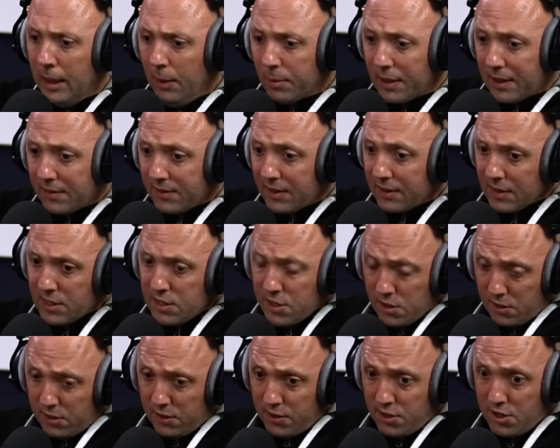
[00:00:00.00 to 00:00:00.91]
But I think these
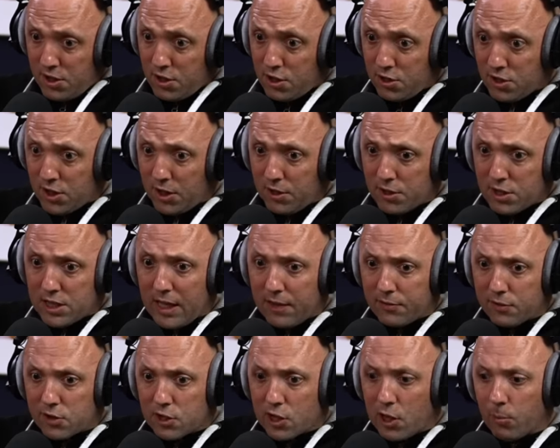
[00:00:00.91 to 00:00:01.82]
are the decisions that are
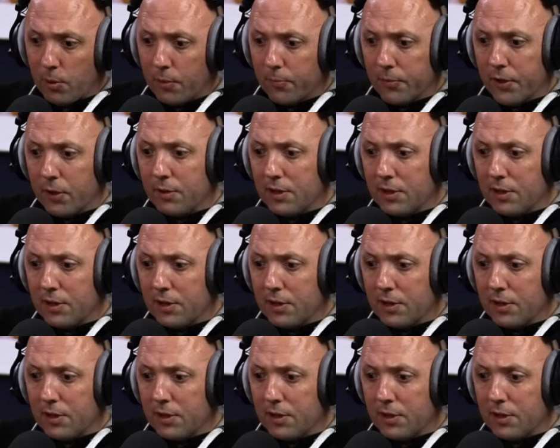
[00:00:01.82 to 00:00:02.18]
starting to come up now.